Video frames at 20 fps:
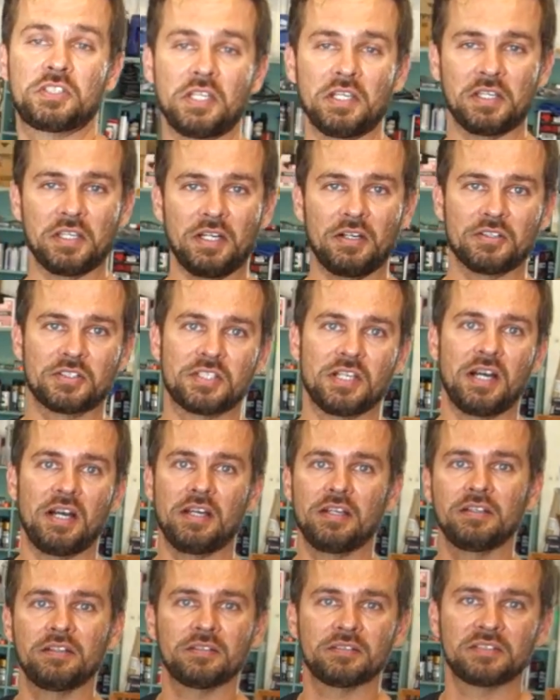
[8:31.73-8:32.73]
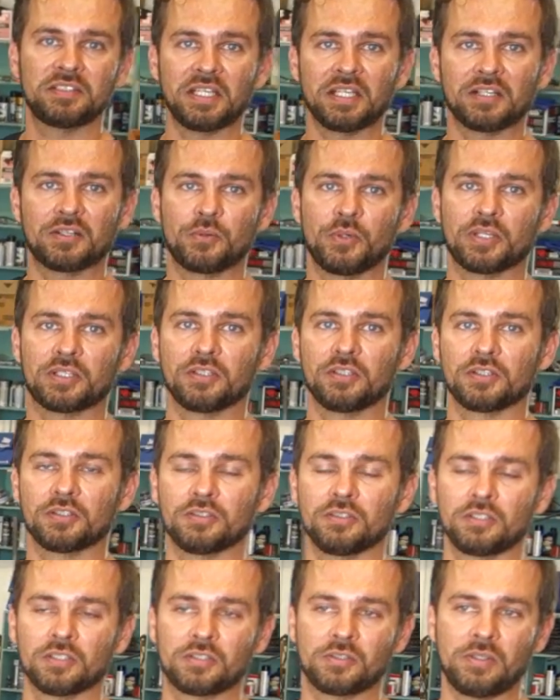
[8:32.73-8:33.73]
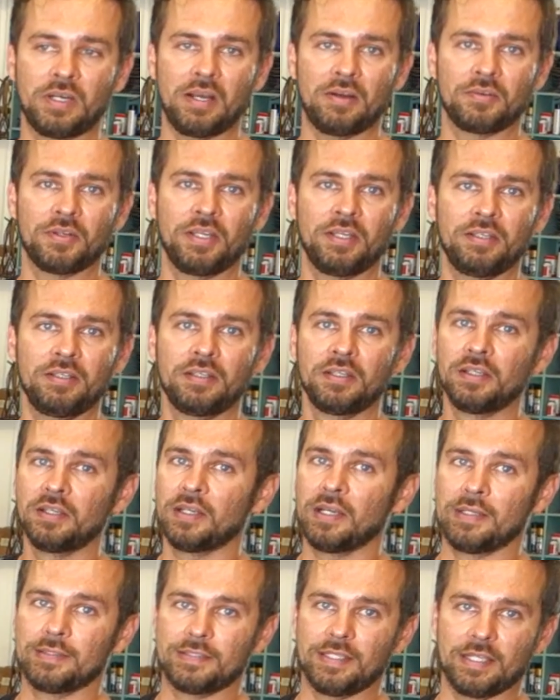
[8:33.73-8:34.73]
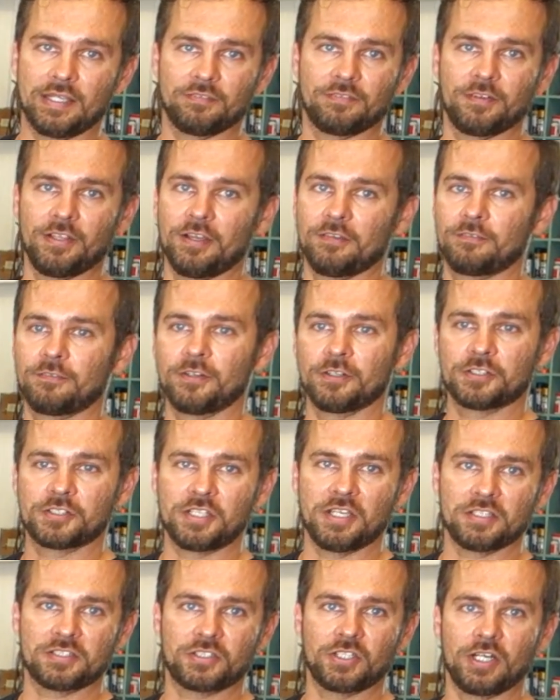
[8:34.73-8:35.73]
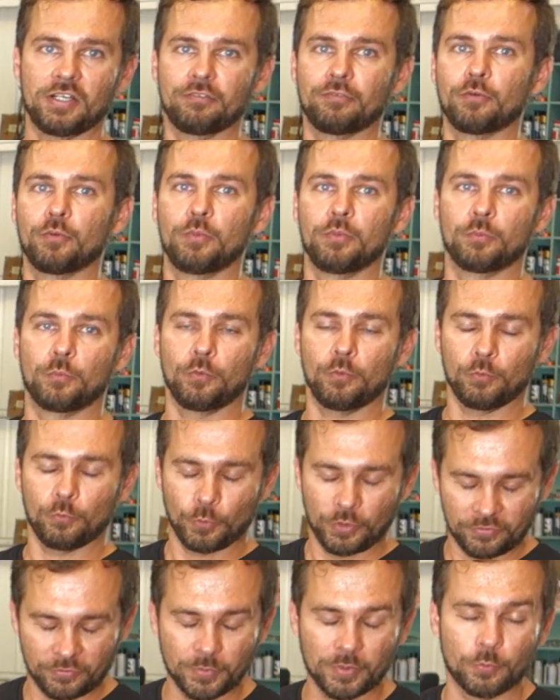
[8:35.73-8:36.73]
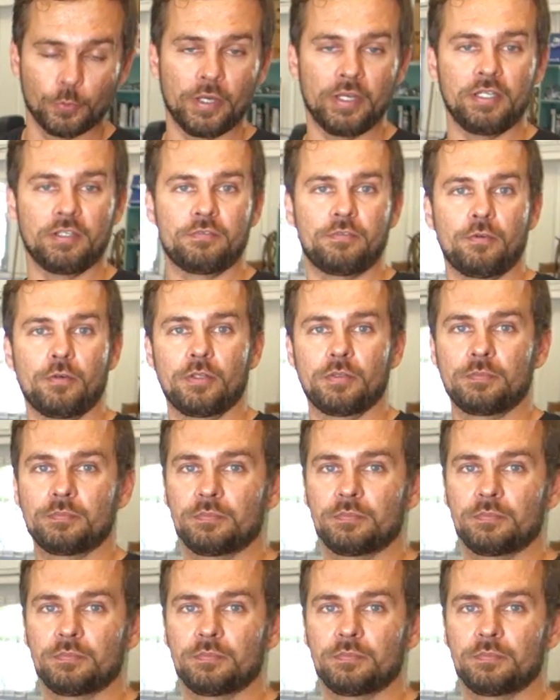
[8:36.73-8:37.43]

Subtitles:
take it outside, take a quick look around it, and take it for that first test drive we've been waiting for.